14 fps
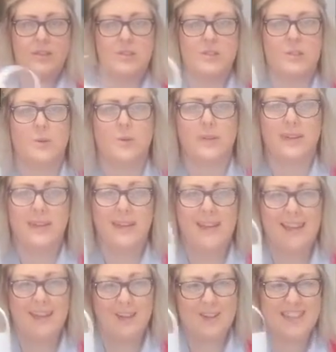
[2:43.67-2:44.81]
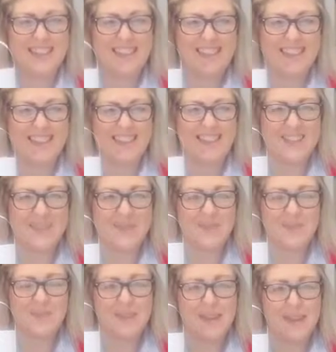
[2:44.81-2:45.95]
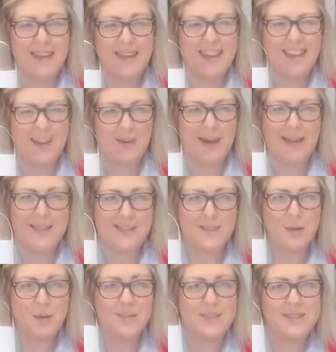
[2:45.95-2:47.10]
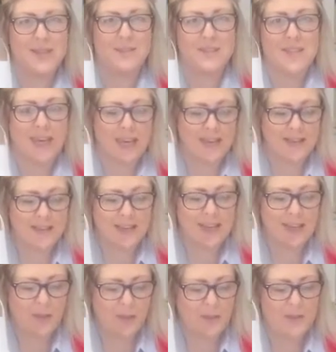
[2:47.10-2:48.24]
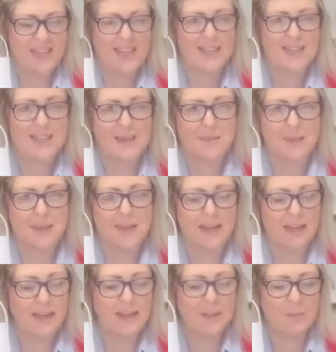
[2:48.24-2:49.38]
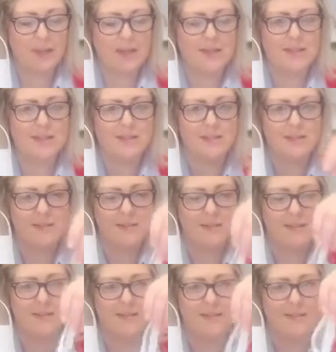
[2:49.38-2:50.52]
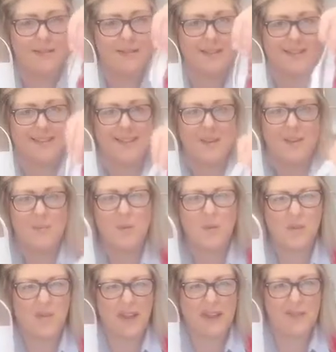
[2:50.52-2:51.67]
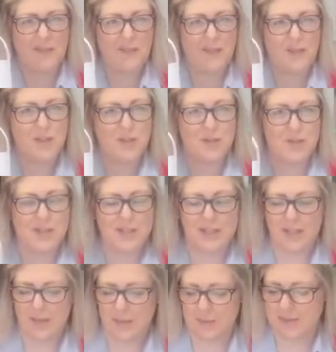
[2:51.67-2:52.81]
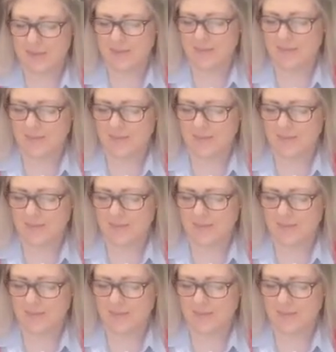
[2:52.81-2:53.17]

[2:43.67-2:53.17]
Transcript: So he looks like this. Now as ghosts have tails, I thought I'd add something a little bit more fun for the children to use.